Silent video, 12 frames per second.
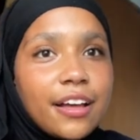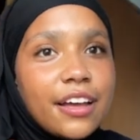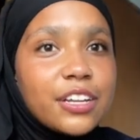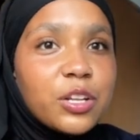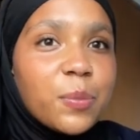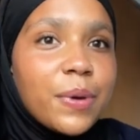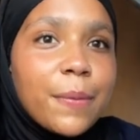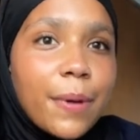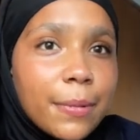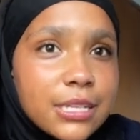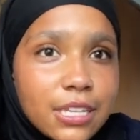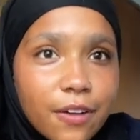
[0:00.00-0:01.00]
A little bit about
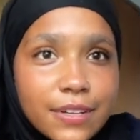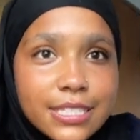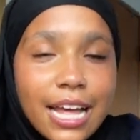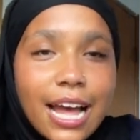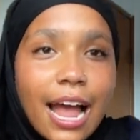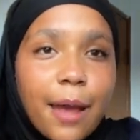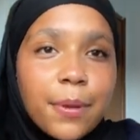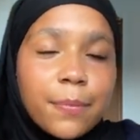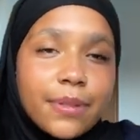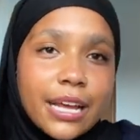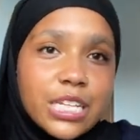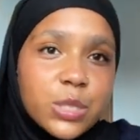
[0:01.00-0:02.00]
myself is that I've been
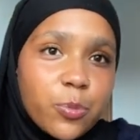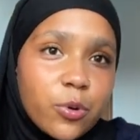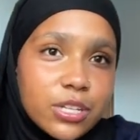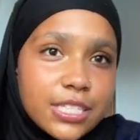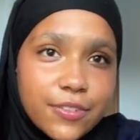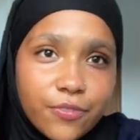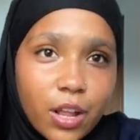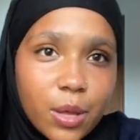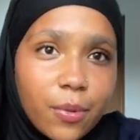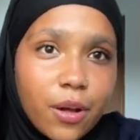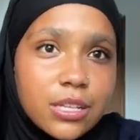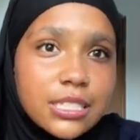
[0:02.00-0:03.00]
playing sports and
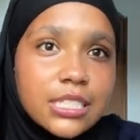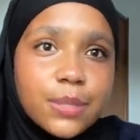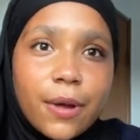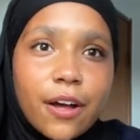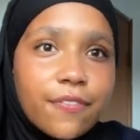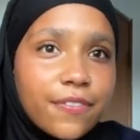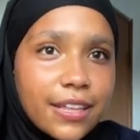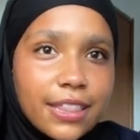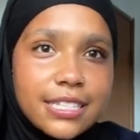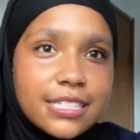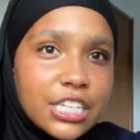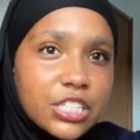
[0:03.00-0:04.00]
volleyball since about 5th,
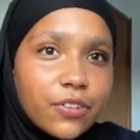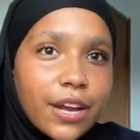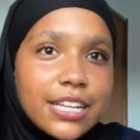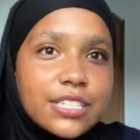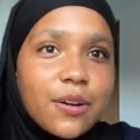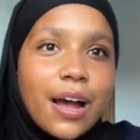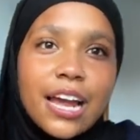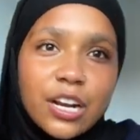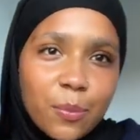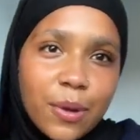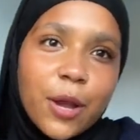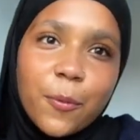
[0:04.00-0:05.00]
6th grade, so I know
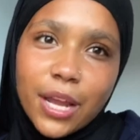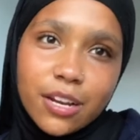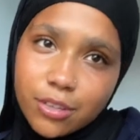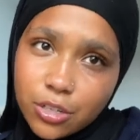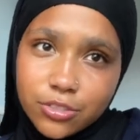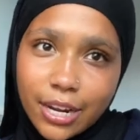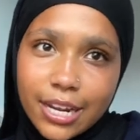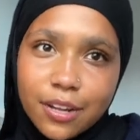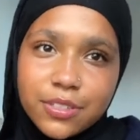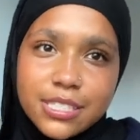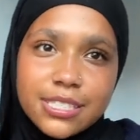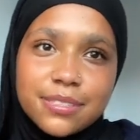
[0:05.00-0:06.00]
my way around
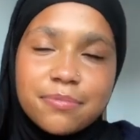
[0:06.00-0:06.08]
tryouts.